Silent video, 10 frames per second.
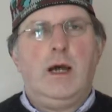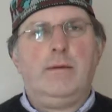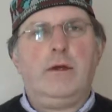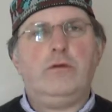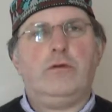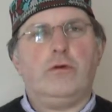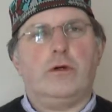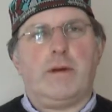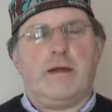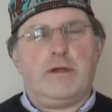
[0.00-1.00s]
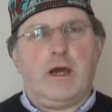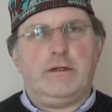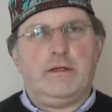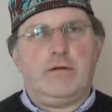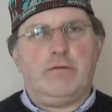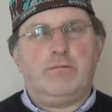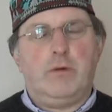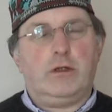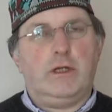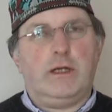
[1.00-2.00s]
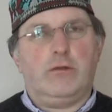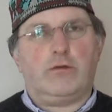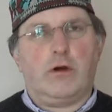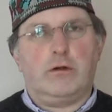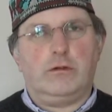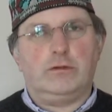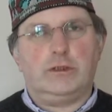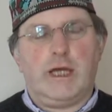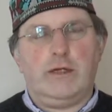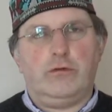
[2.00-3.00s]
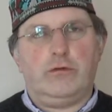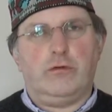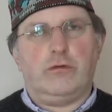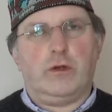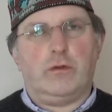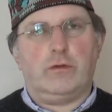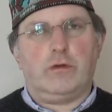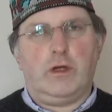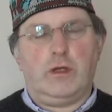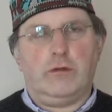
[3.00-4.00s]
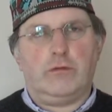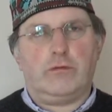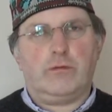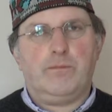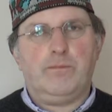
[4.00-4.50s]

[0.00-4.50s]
I'm going to talk about the idea of modelling historical change using Quaternions.